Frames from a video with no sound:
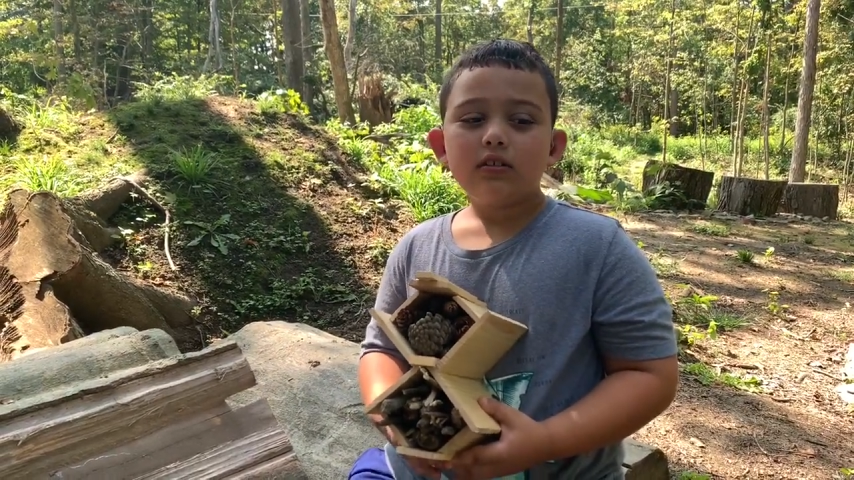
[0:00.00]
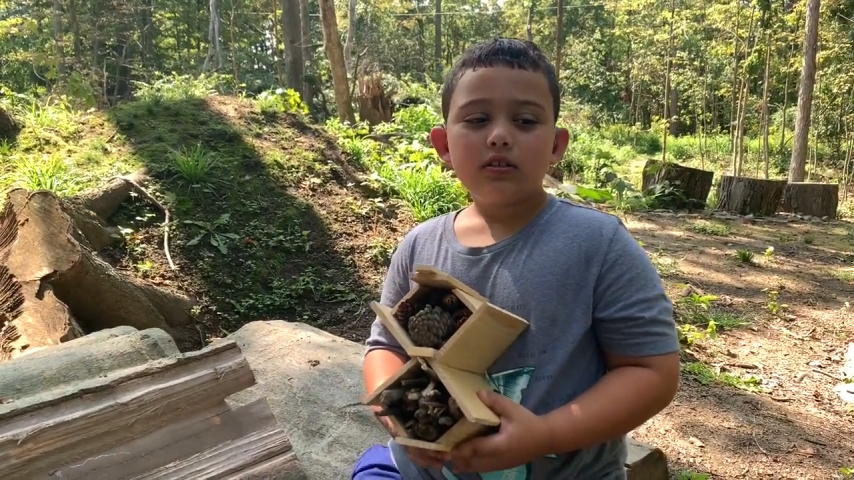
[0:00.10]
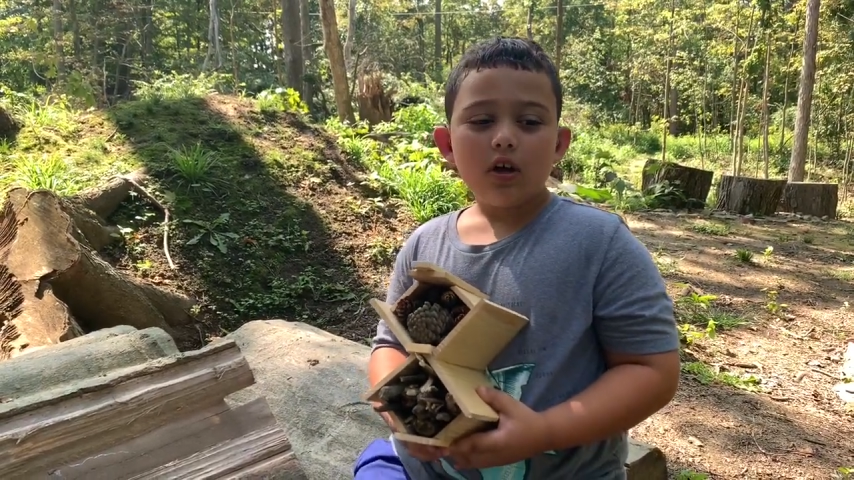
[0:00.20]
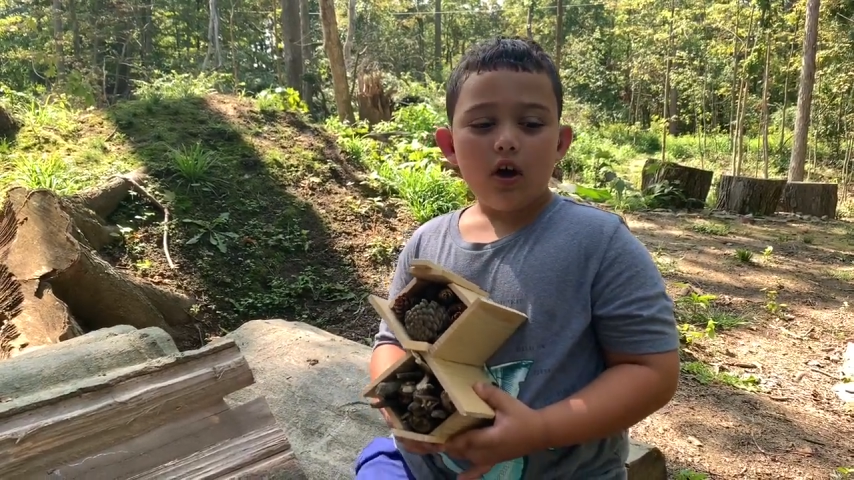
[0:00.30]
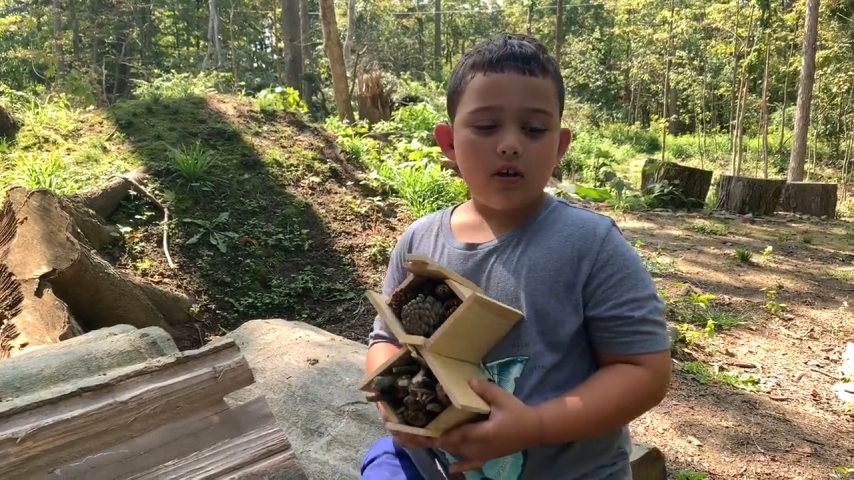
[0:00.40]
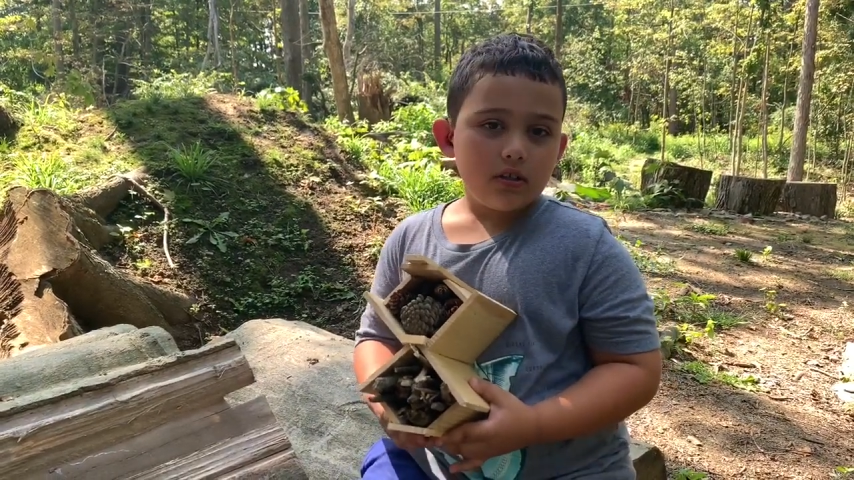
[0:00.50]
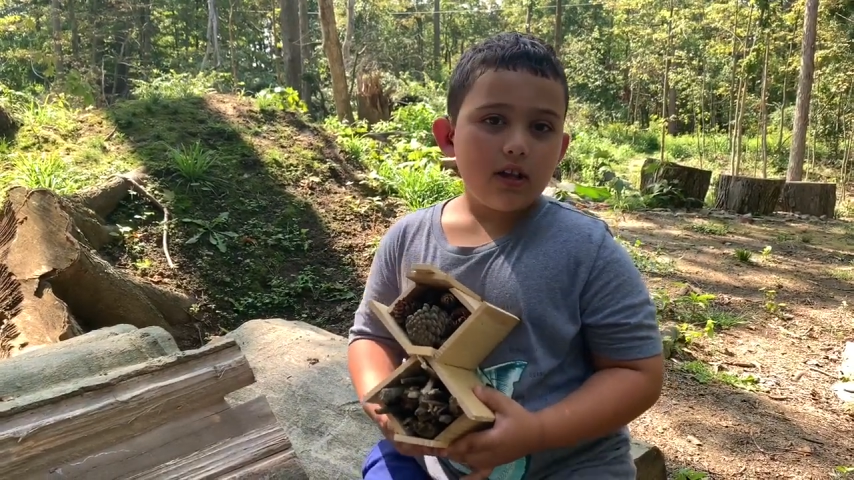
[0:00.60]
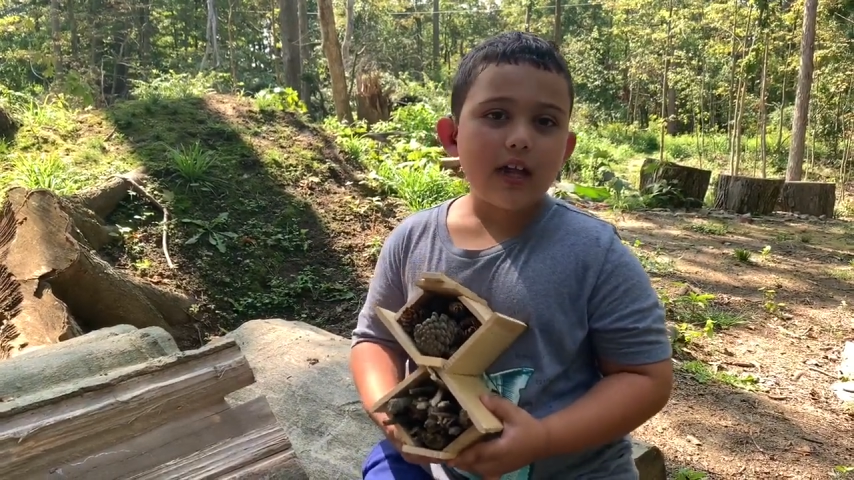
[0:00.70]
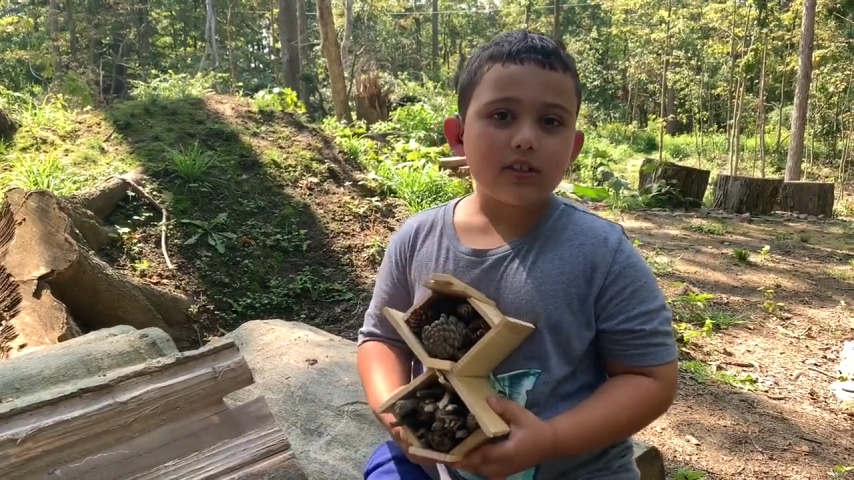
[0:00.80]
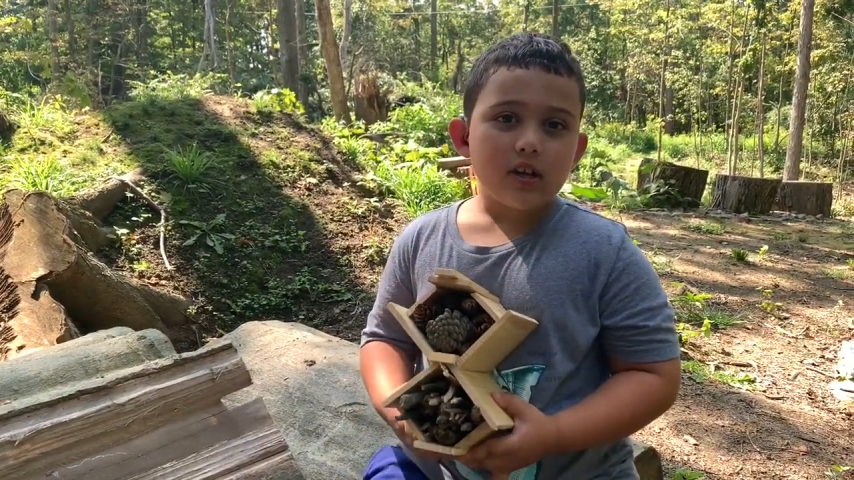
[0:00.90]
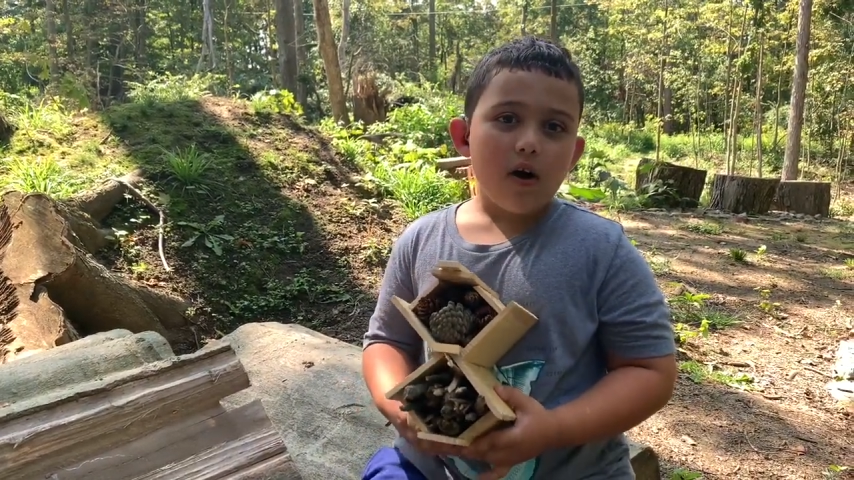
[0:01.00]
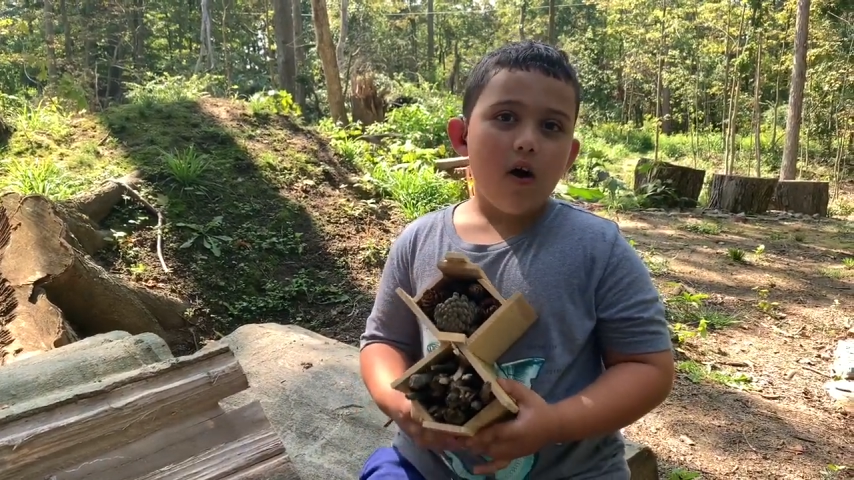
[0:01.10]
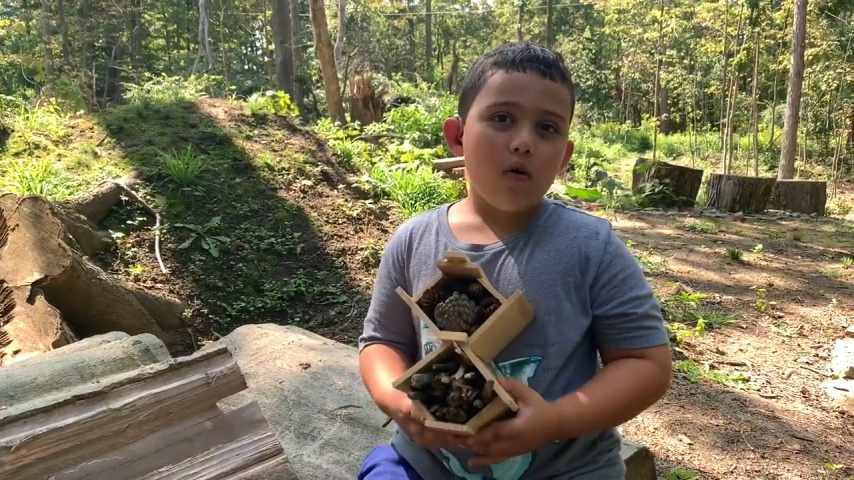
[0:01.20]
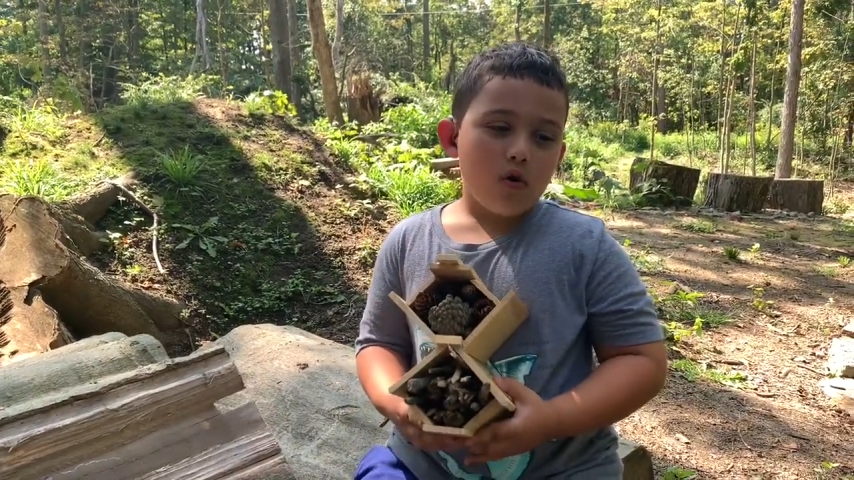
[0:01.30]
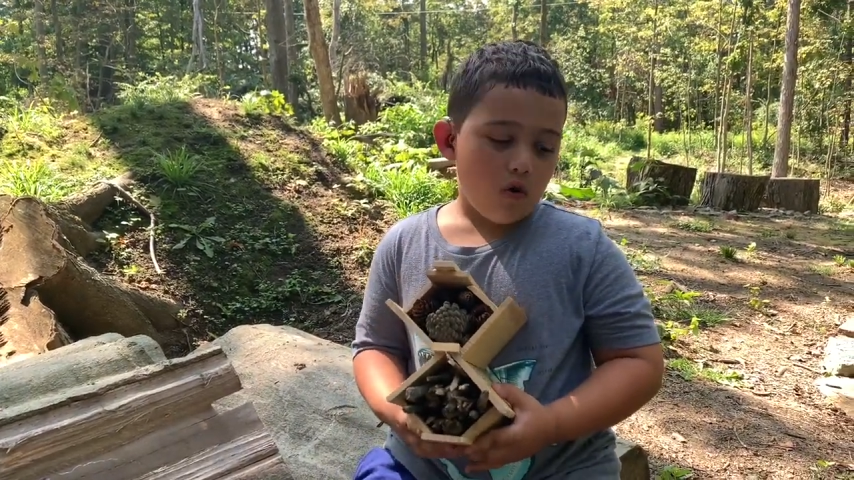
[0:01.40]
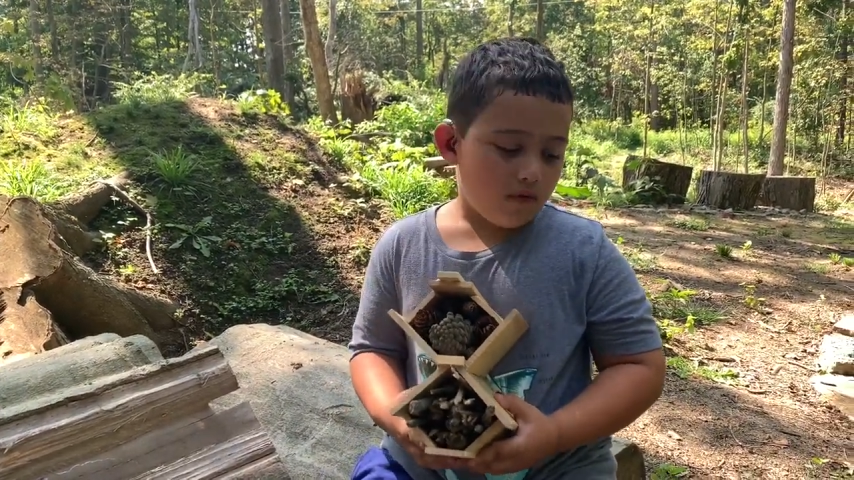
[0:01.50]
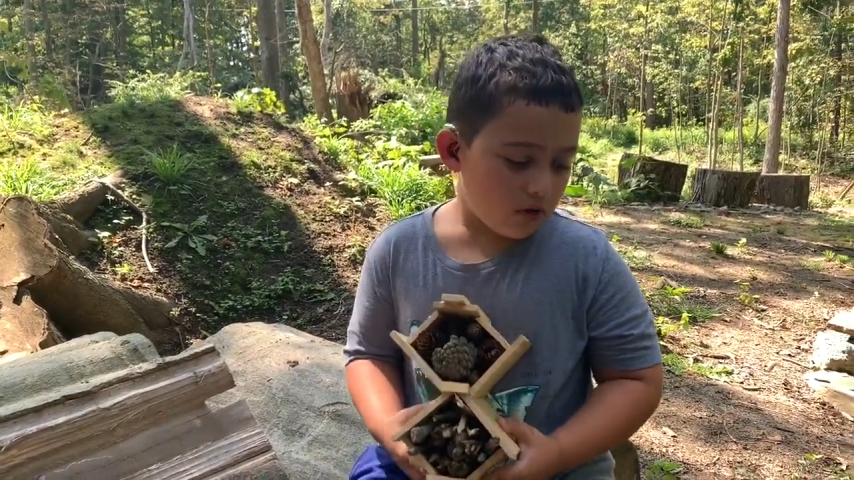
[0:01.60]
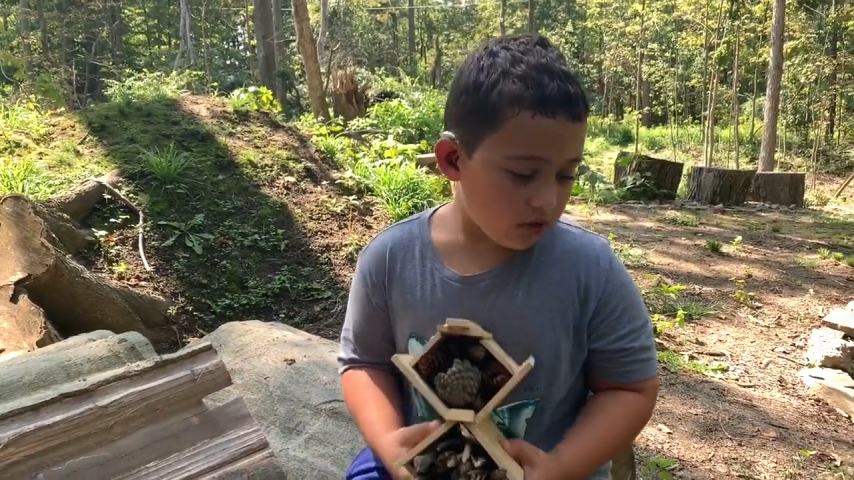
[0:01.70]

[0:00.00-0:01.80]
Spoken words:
So let's go over